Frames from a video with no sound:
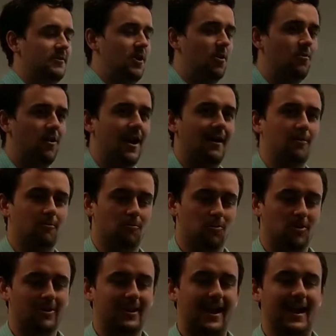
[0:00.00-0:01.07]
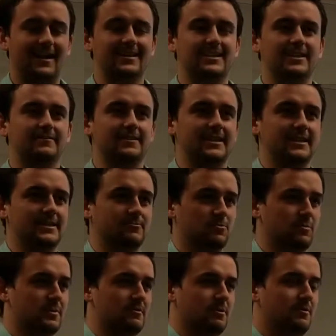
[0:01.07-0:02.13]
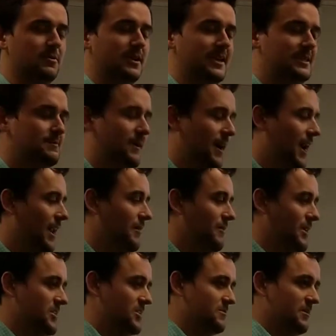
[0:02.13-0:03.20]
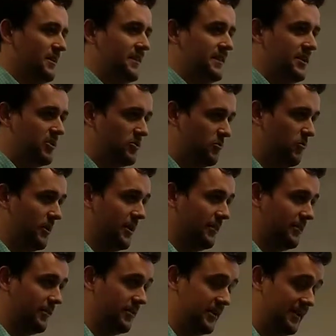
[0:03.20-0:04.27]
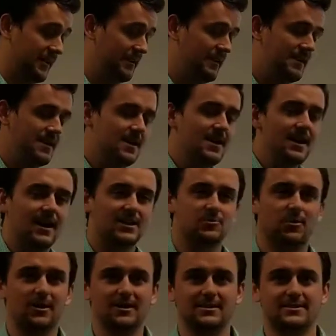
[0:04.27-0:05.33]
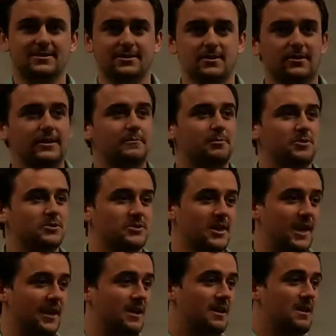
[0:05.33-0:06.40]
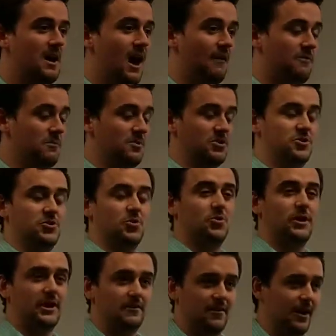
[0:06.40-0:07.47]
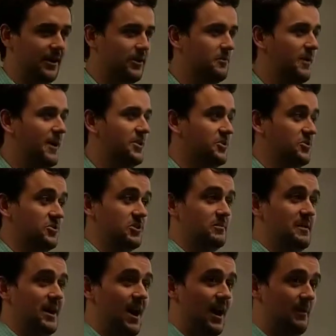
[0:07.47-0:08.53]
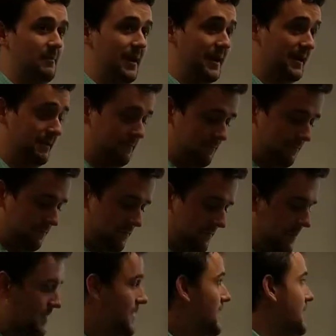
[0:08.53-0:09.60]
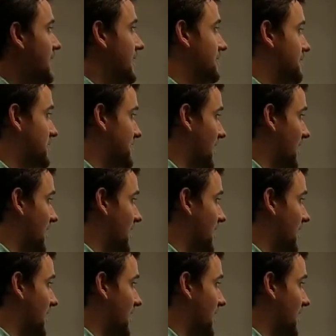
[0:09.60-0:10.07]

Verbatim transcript: all work activities will be replaced by automation by the year 2030, as well as 30% of a majority of occupations could be automated. If this